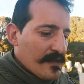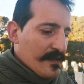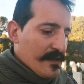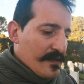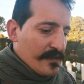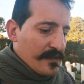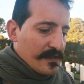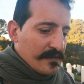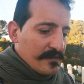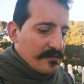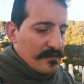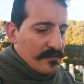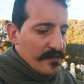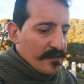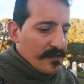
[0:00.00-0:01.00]
lead
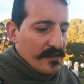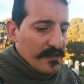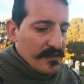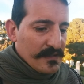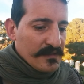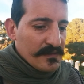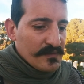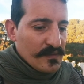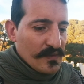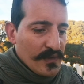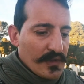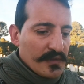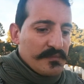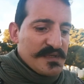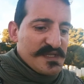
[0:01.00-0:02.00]
to
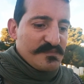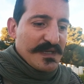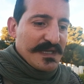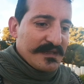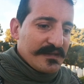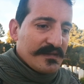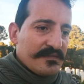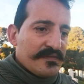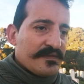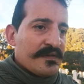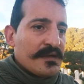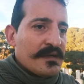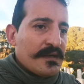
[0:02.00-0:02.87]
wrong perspective,